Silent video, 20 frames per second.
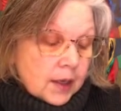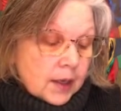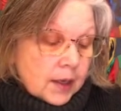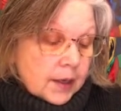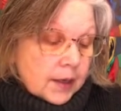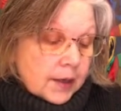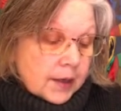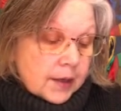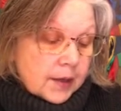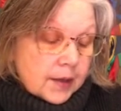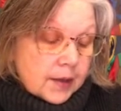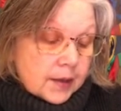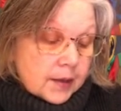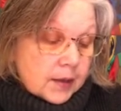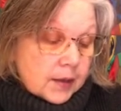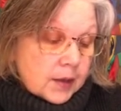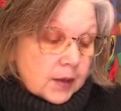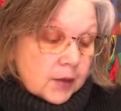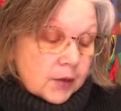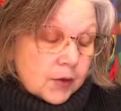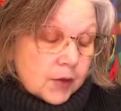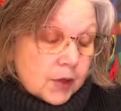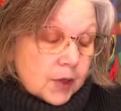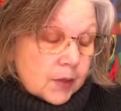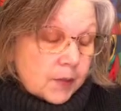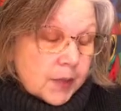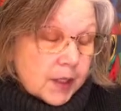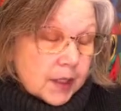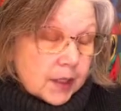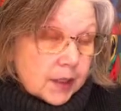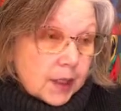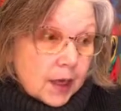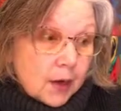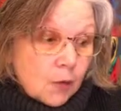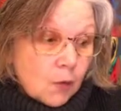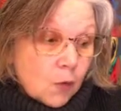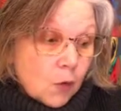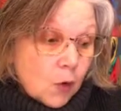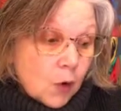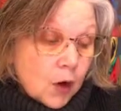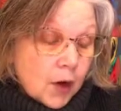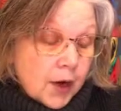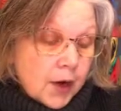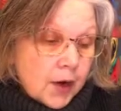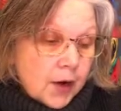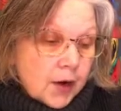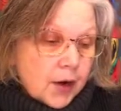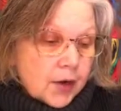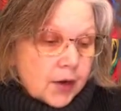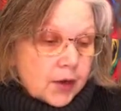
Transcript: you know, you could be a light warrior.